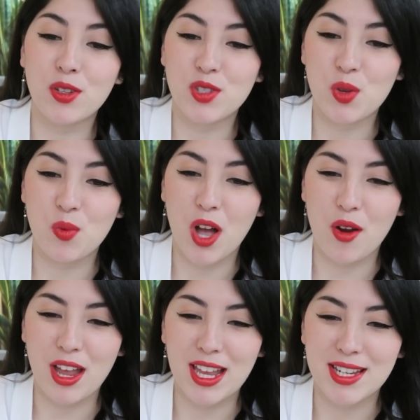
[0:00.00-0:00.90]
not too
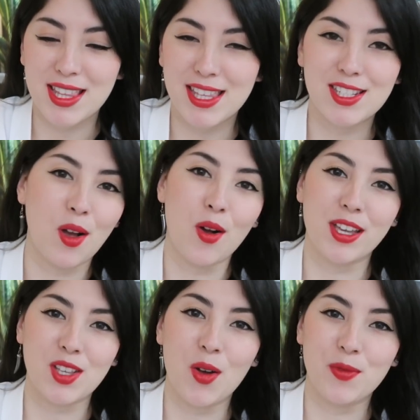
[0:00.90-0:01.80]
worried. The
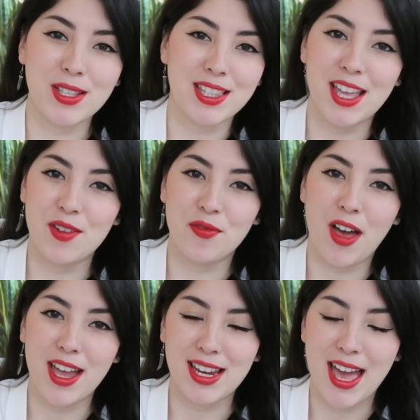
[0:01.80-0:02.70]
dog is obviously in
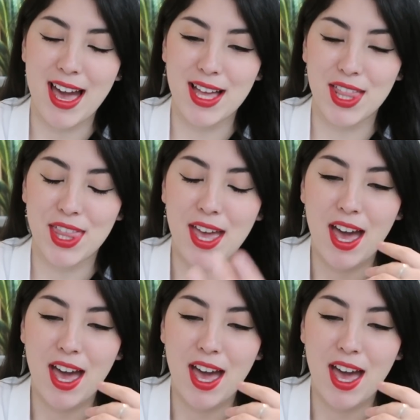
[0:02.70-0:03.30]
fine health.